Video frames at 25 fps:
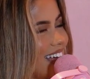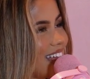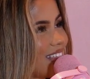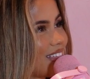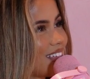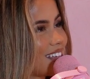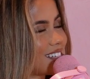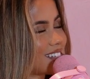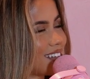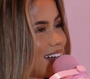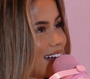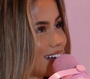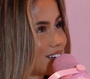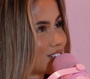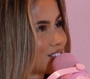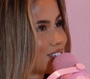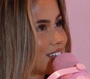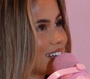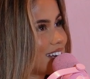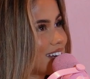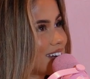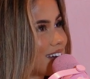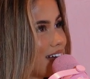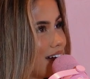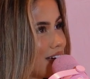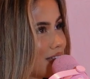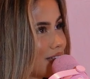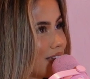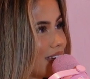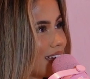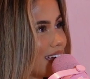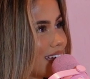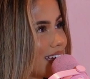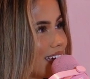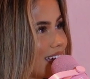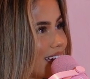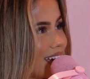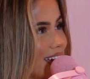There's actually
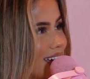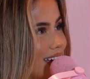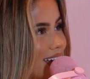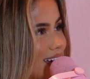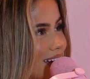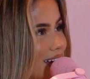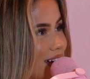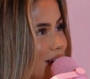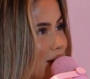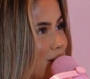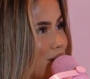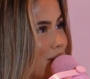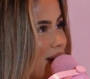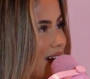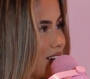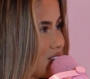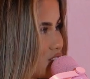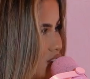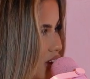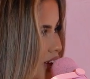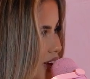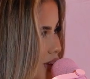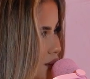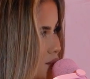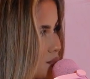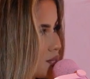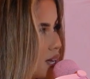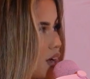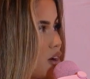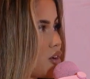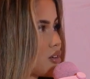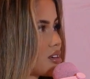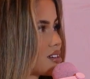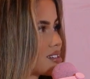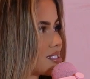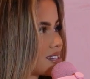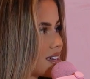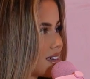nothing about James. I
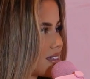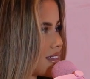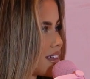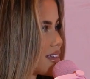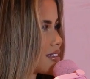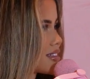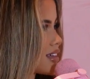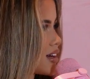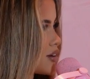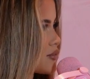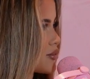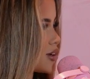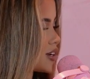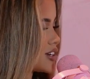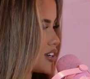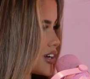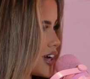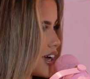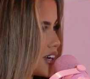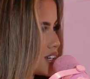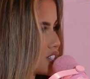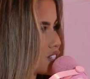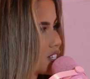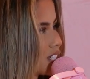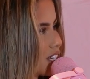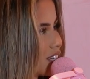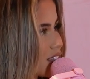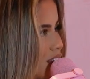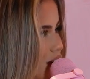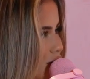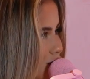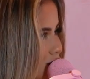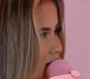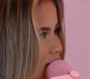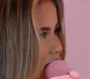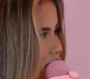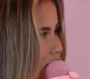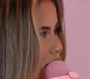honestly think that when you actually
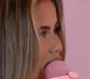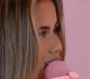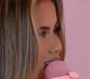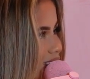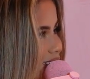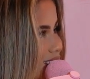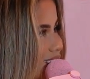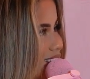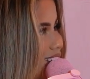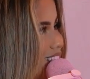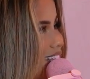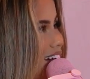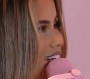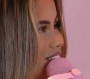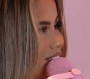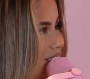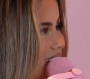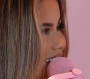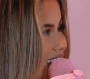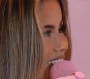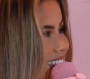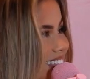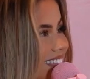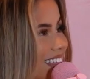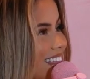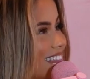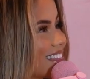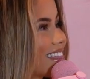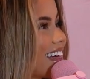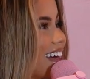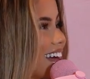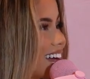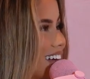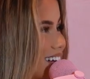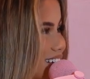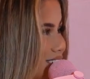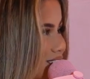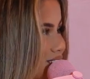love someone, there's nothing that
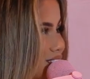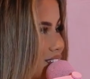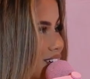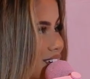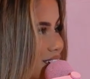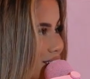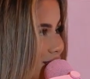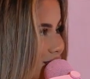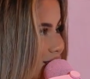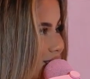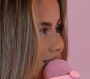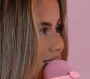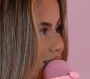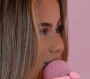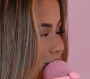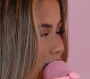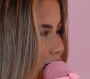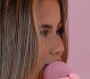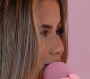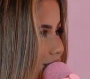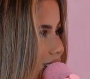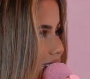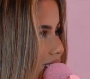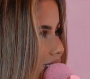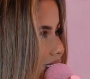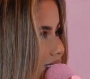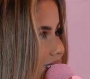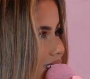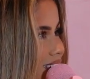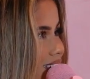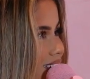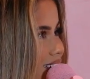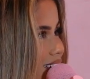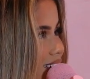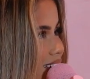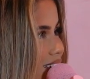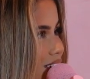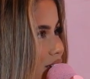they could do that would
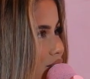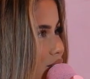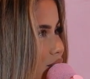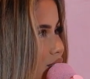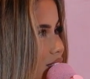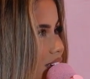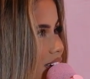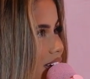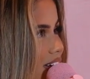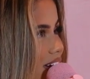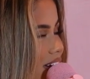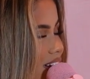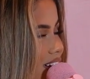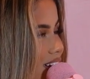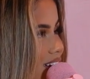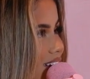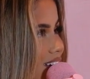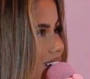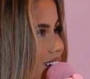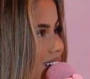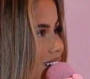give you the ick.